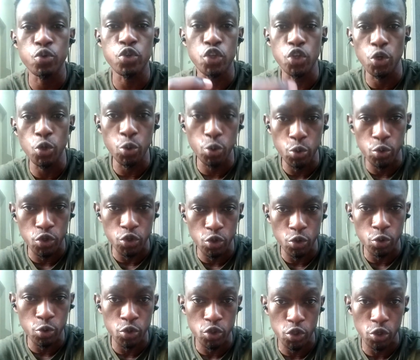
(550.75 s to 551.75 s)

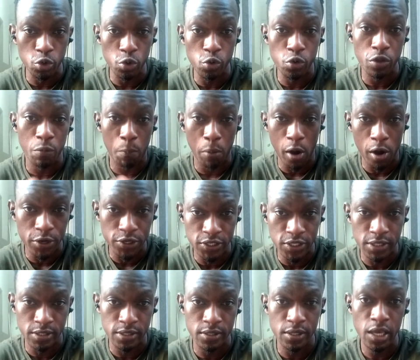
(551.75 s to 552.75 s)
the
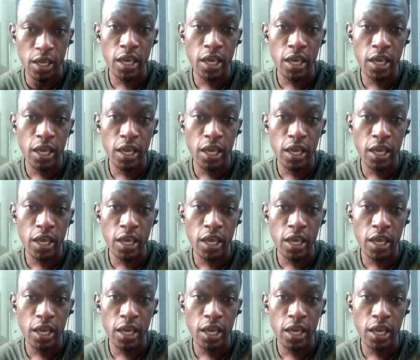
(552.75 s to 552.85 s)
person.